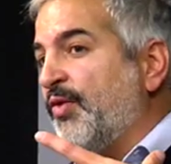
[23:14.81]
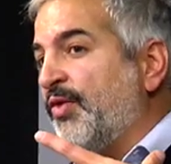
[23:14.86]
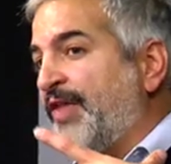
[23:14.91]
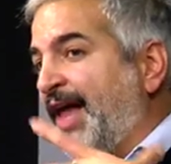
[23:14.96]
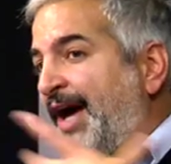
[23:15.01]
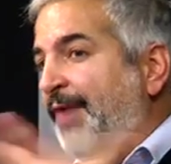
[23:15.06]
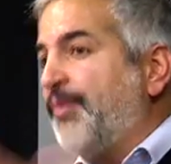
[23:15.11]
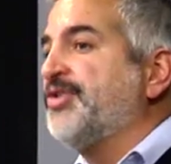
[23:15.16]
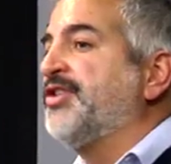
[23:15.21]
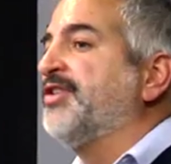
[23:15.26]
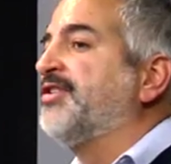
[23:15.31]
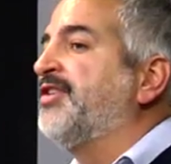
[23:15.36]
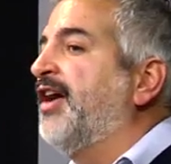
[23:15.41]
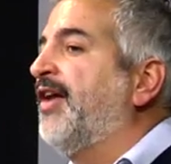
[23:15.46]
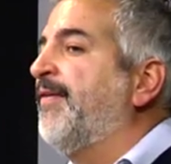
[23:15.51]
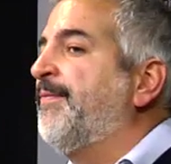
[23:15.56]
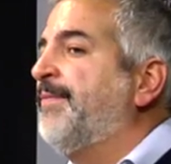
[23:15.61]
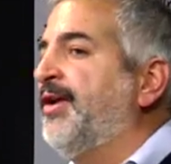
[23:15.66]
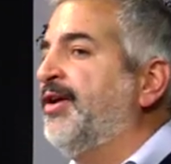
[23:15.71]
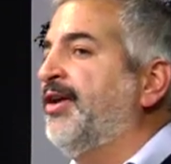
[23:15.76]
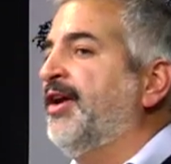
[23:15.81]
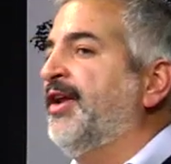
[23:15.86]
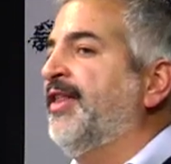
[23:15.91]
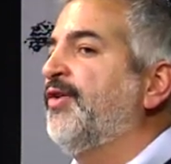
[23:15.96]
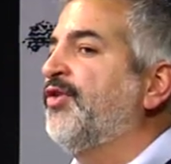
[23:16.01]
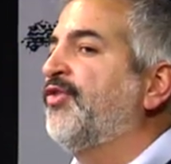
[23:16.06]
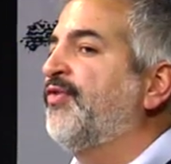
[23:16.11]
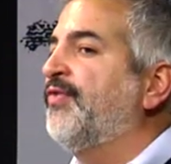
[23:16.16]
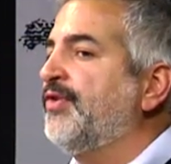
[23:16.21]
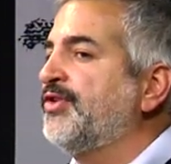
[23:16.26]
That was the tough period.
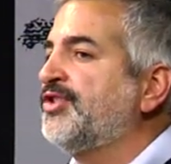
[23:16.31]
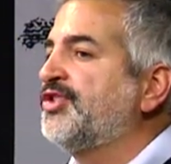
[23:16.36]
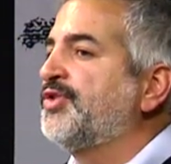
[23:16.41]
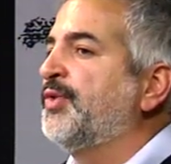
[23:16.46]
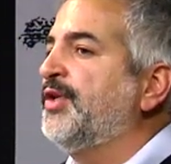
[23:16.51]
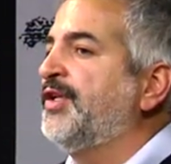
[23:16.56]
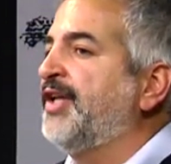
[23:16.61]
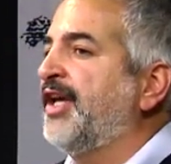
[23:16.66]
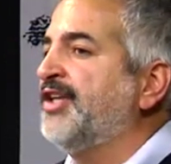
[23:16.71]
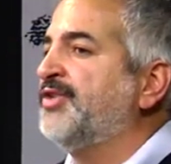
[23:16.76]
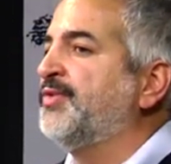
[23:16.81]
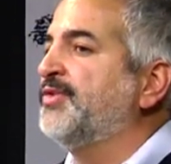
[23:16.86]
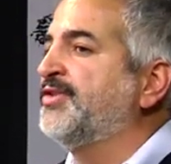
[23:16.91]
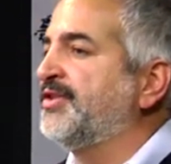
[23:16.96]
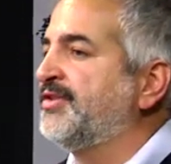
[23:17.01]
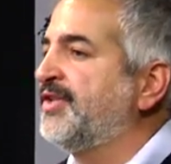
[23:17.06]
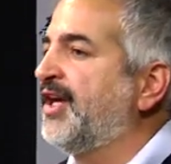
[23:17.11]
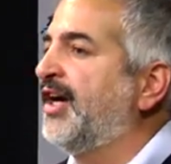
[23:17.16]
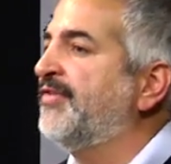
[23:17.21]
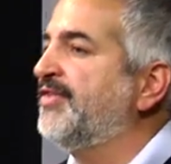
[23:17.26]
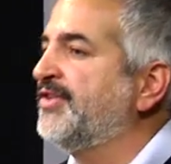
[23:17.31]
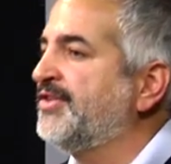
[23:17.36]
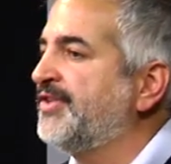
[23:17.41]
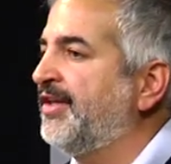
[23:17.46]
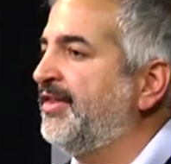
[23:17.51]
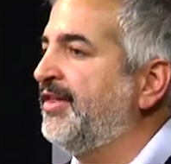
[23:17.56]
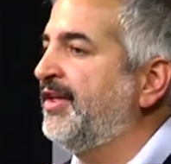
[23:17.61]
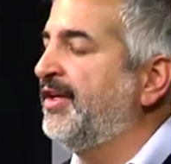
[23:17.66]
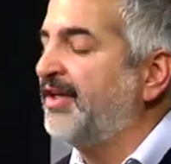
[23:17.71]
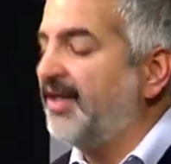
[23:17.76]
Those first 3 days was the toughest,
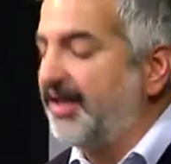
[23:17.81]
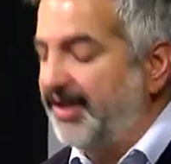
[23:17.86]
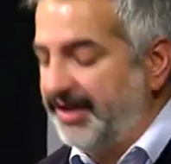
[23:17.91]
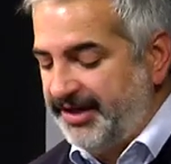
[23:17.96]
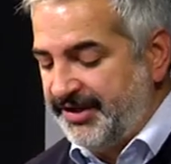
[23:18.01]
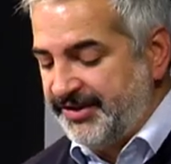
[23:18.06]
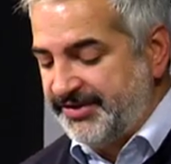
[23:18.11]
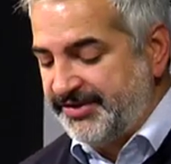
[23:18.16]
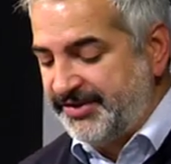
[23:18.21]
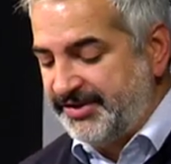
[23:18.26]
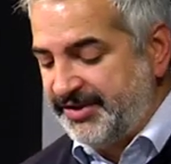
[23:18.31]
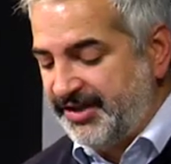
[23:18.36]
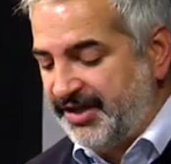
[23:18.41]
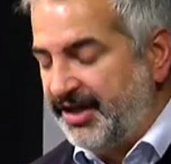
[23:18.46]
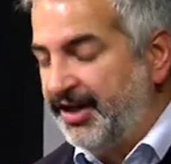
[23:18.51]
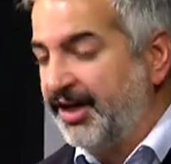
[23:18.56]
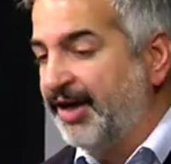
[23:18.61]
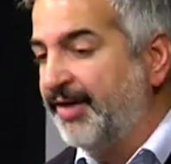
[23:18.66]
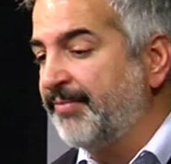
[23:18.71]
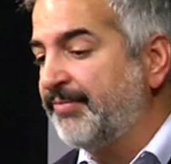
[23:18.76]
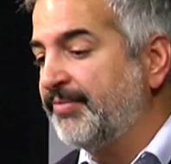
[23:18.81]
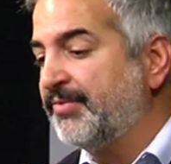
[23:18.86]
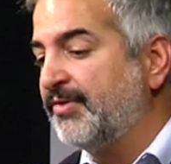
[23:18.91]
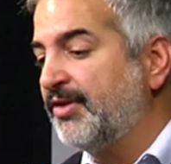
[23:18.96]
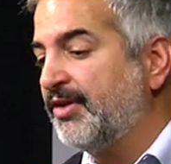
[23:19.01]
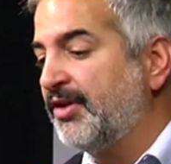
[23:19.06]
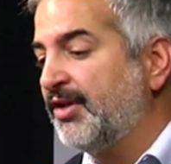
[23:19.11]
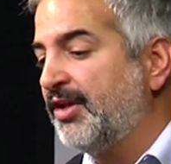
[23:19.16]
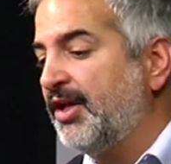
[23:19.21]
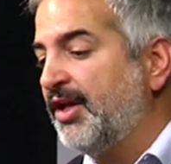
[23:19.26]
I think, on us. When
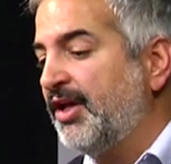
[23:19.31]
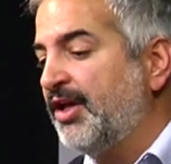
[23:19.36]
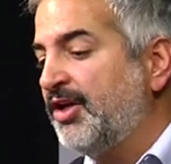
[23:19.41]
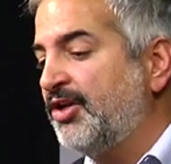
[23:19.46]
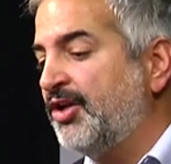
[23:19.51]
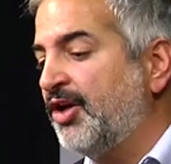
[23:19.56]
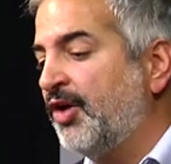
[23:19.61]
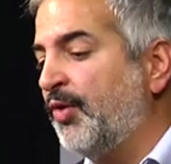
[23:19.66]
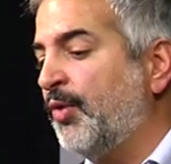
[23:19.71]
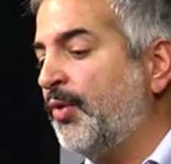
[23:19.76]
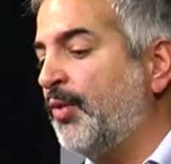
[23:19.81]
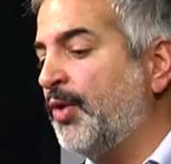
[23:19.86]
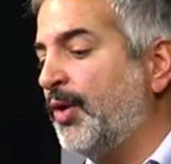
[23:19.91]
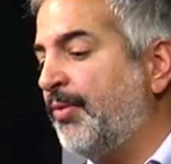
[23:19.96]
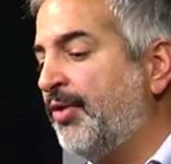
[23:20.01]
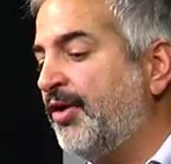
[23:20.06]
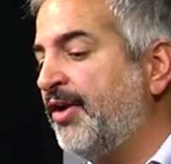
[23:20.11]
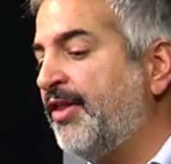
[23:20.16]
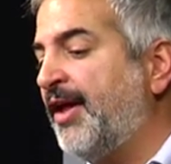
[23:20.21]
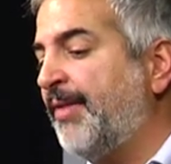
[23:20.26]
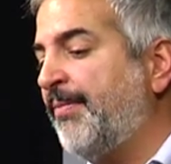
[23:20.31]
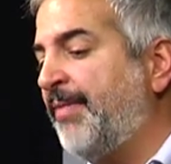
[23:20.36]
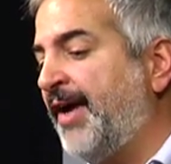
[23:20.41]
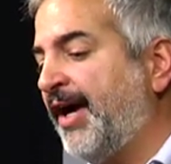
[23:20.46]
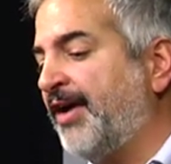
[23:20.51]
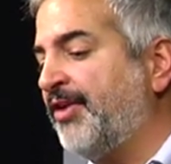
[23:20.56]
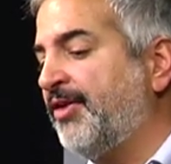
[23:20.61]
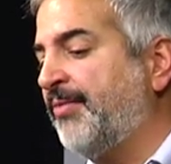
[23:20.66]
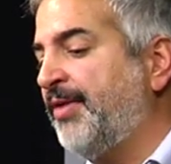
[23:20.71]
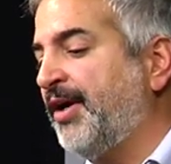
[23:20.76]
we were put in that
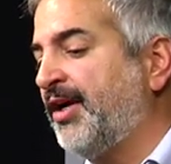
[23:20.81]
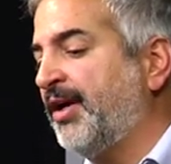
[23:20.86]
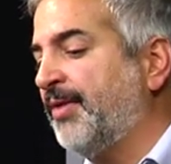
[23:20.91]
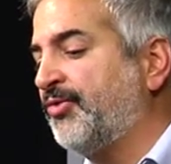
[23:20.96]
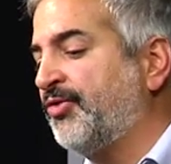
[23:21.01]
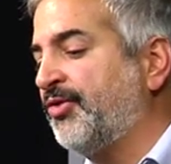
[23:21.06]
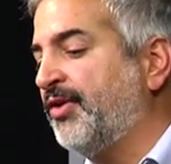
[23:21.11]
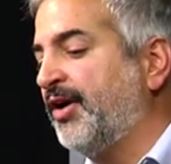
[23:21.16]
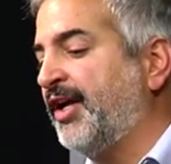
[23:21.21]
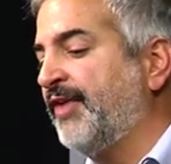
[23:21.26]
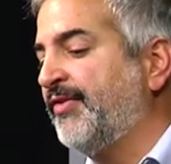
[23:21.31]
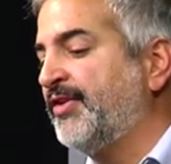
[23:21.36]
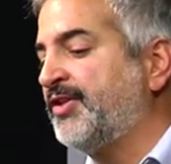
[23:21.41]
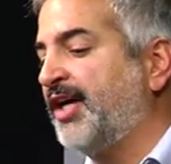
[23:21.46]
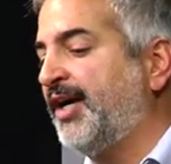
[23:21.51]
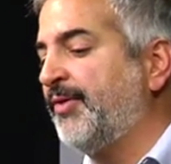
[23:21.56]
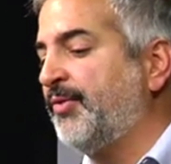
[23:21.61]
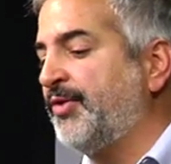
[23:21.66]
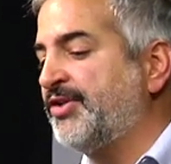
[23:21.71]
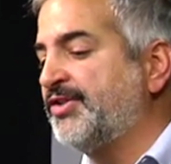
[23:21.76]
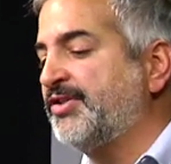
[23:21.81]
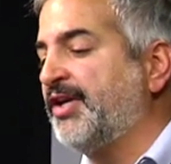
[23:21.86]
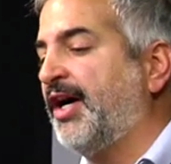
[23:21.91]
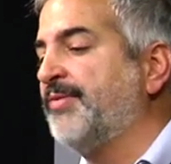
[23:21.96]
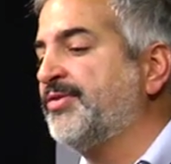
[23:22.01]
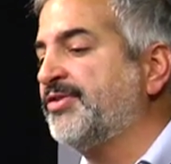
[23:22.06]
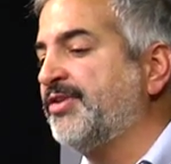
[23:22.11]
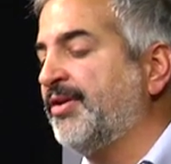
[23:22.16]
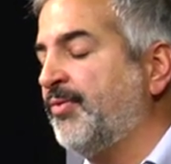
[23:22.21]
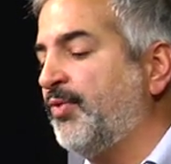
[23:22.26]
back of the pickup truck, every time we
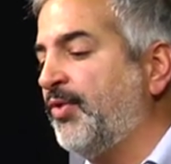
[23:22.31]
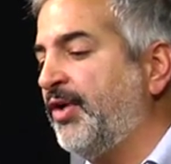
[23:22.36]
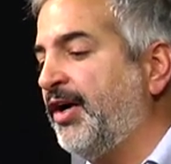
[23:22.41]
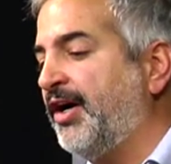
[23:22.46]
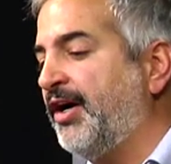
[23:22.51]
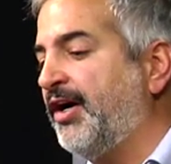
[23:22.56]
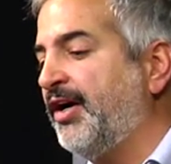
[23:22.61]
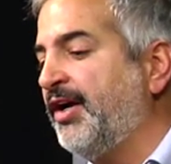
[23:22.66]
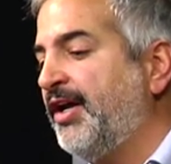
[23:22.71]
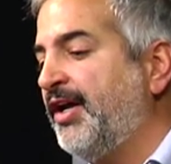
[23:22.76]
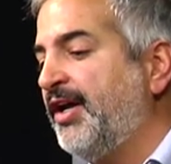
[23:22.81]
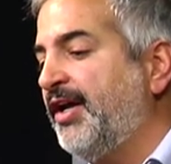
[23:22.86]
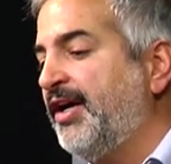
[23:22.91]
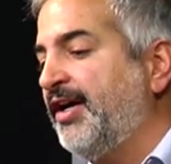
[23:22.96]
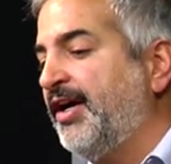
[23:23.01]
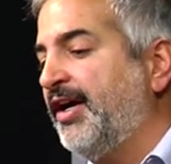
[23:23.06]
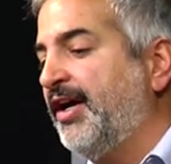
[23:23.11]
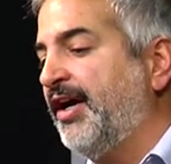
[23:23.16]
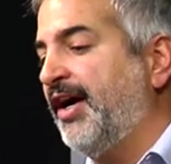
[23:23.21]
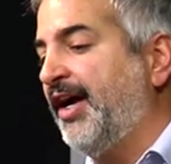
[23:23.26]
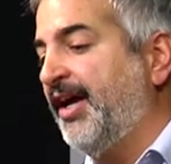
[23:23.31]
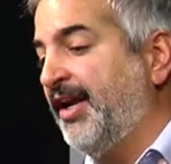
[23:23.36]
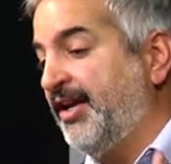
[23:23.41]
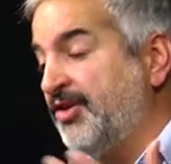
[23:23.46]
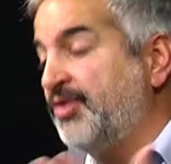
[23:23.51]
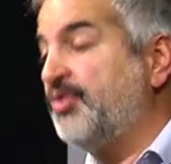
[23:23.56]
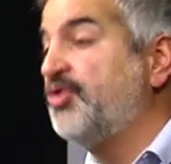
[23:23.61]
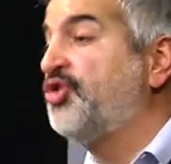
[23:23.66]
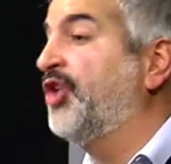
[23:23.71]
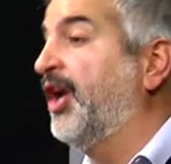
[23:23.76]
stopped somewhere at a
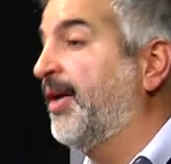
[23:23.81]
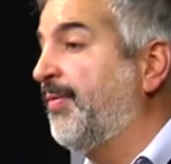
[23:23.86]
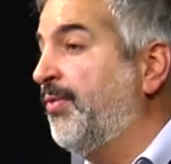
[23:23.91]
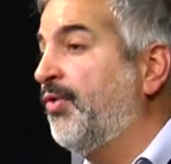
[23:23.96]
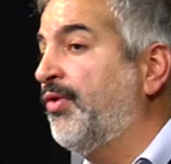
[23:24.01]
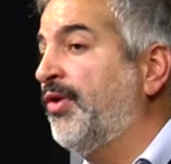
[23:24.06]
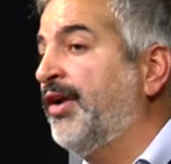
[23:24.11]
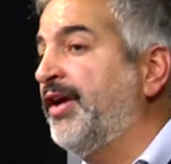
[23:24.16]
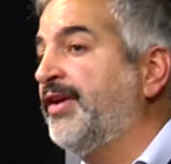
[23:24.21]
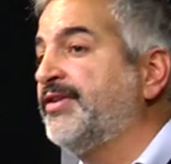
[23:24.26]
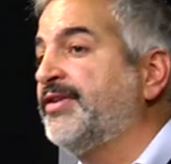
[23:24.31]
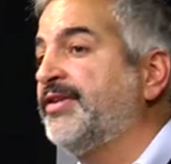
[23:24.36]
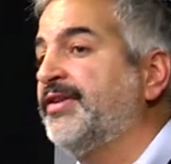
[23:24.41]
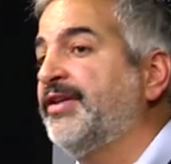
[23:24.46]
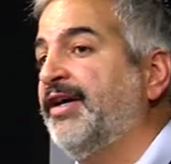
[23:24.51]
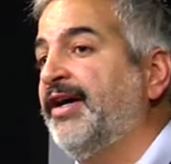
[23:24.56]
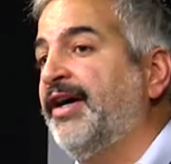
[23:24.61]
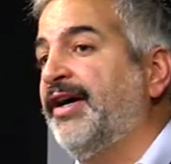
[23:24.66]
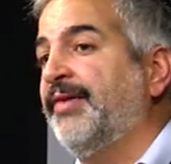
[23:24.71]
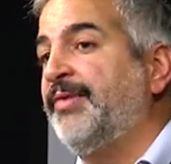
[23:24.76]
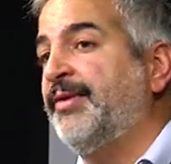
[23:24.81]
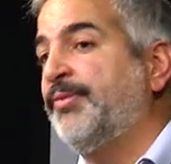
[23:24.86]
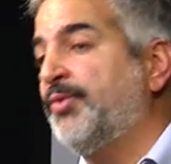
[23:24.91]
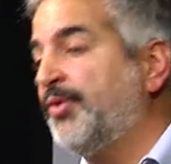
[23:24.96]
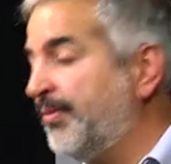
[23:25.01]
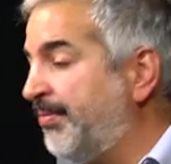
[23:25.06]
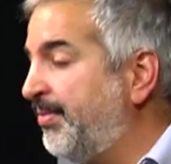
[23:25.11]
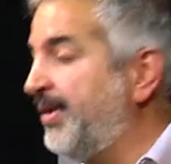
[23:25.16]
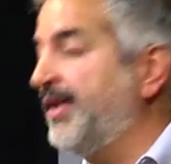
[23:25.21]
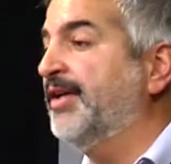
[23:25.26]
new checkpoint, people
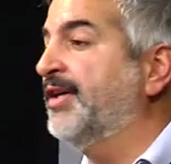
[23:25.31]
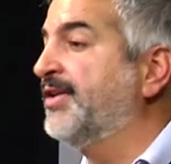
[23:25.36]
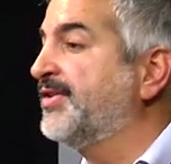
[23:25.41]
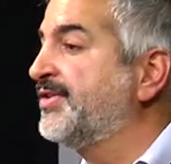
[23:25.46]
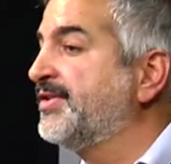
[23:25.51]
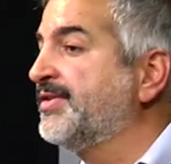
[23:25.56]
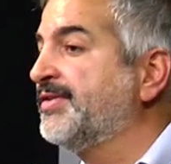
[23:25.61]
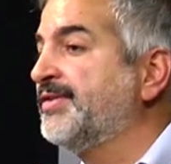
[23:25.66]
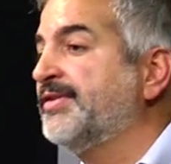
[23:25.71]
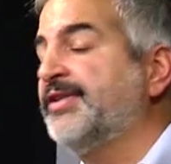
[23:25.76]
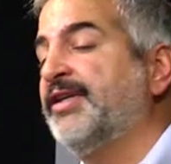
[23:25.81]
would beat us.